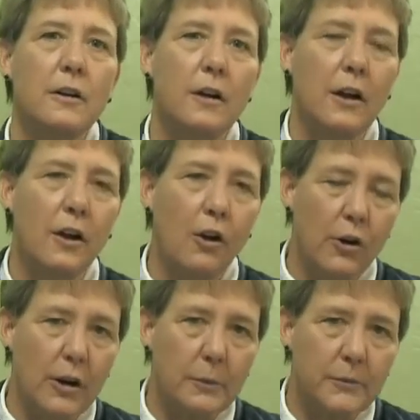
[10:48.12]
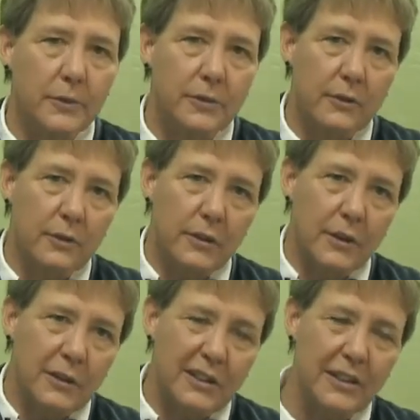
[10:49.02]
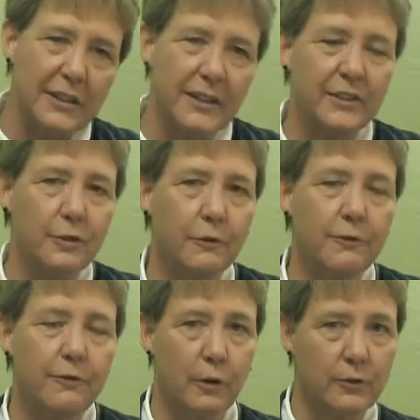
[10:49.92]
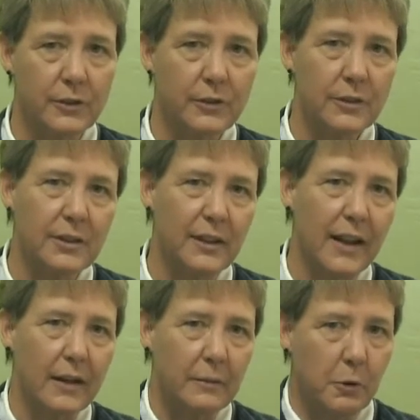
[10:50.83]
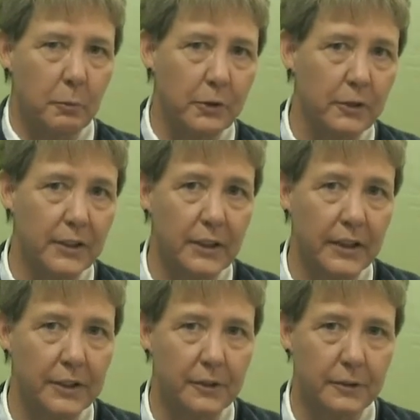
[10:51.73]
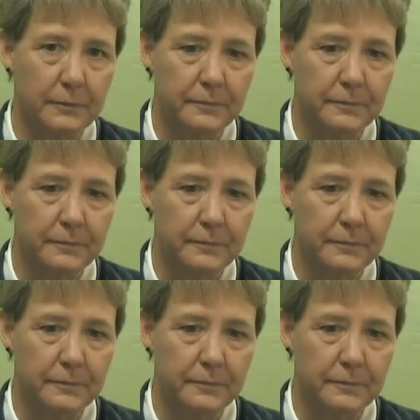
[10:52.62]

arms didn't get so frozen and lack mobility later.